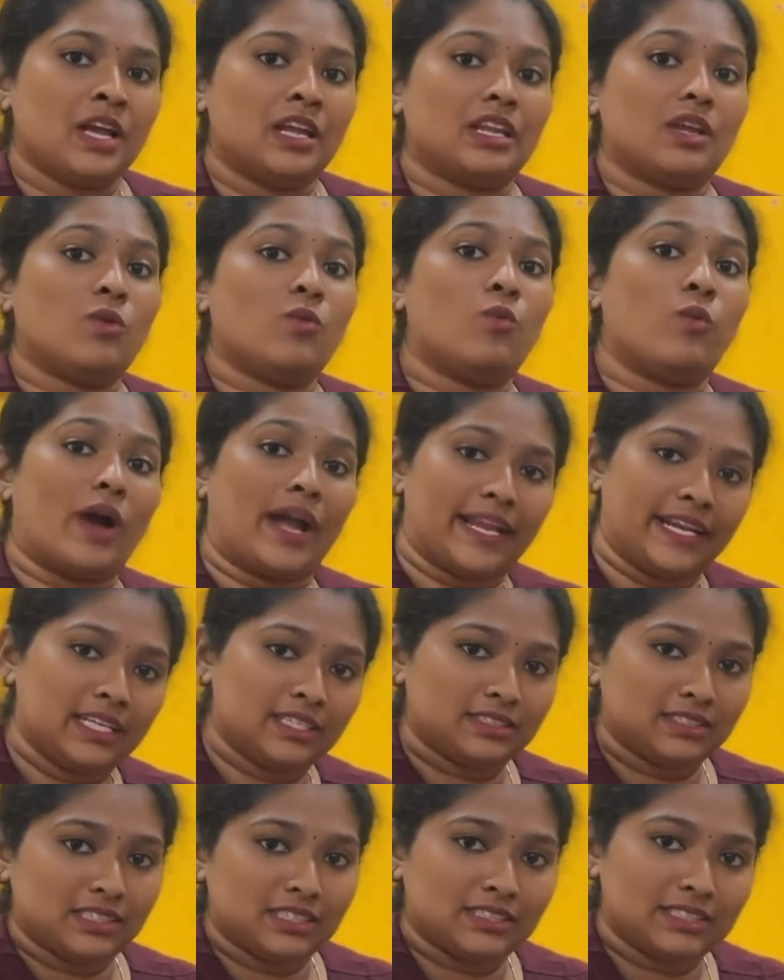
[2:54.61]
Now why
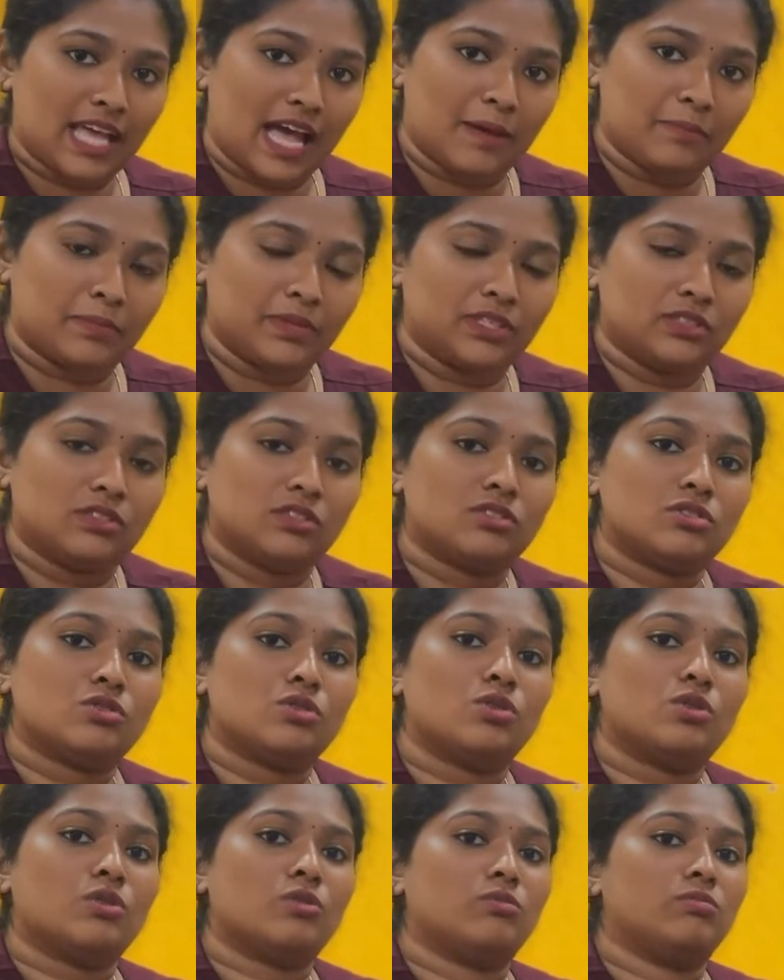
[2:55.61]
does this happen?
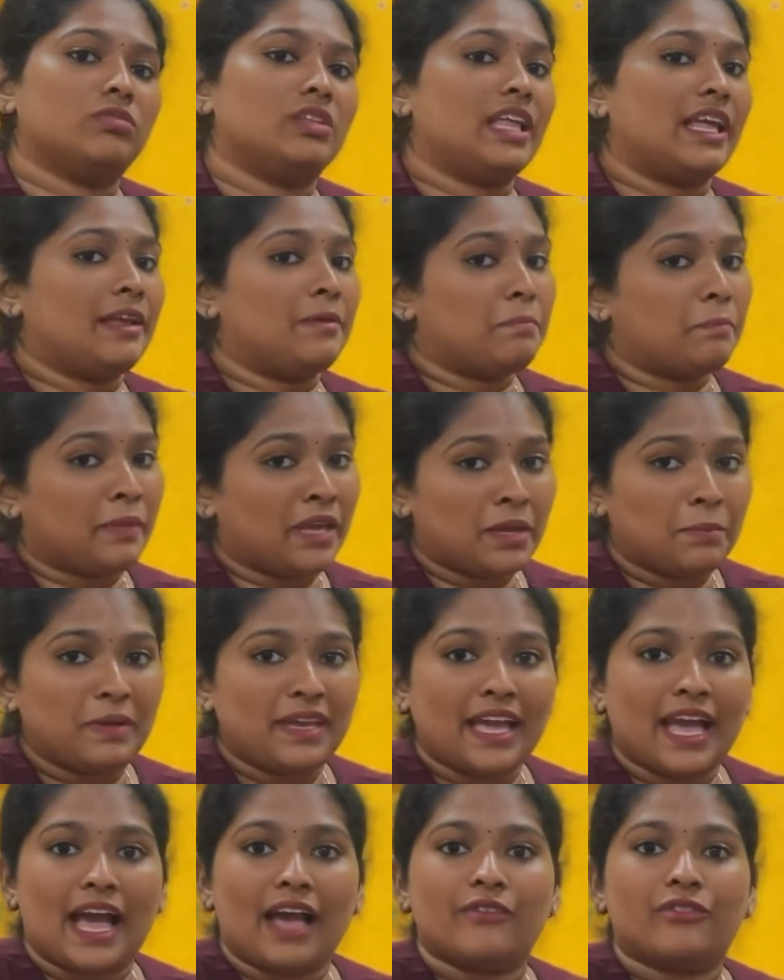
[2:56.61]
So they may
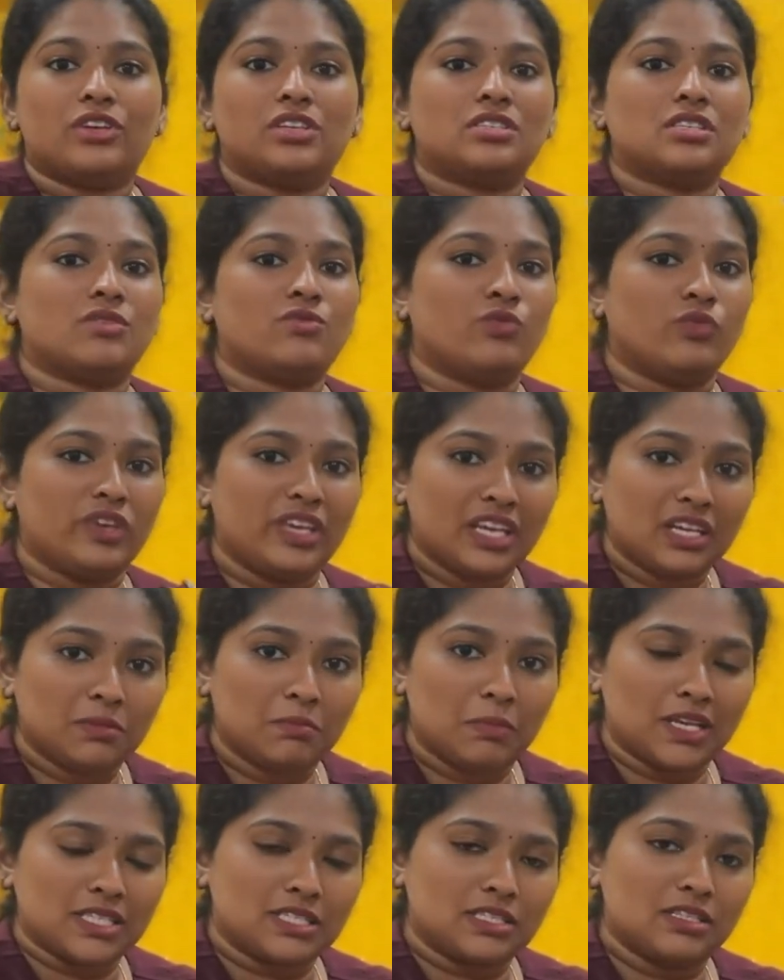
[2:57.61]
be having some weak
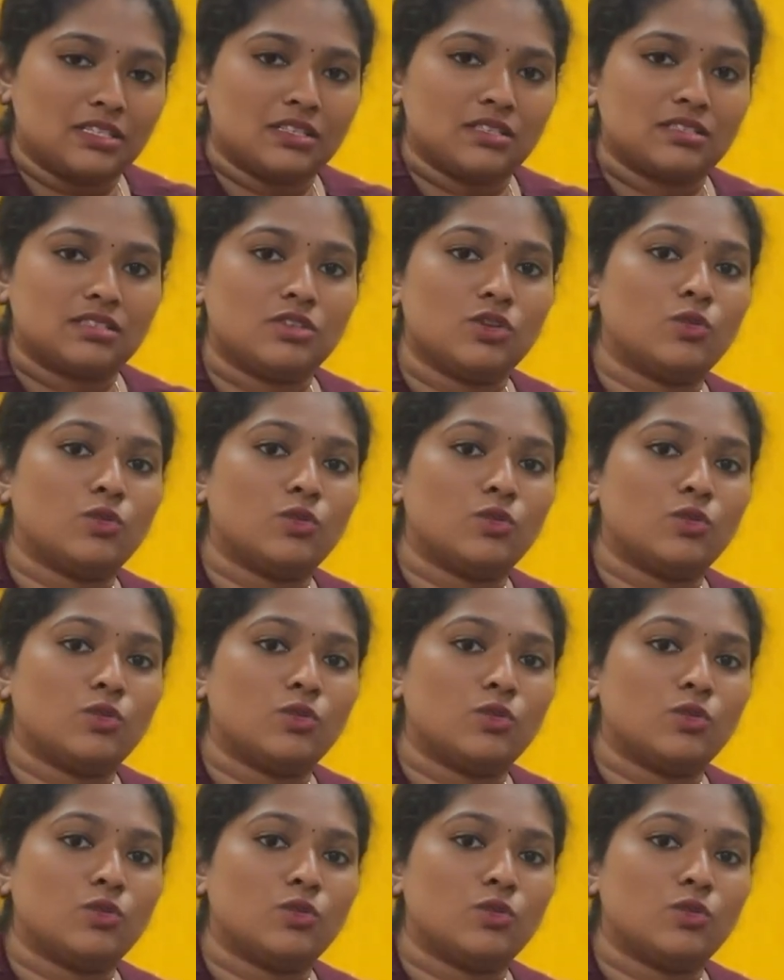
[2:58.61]
muscles.